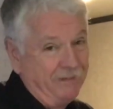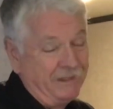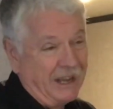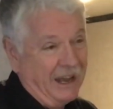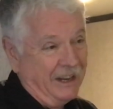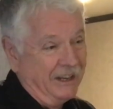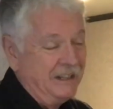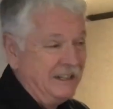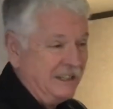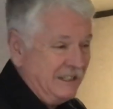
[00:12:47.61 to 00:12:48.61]
kind of
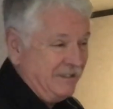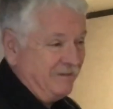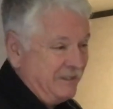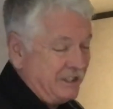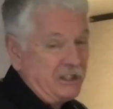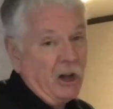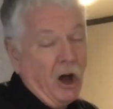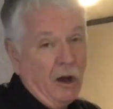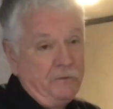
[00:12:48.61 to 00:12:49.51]
soft.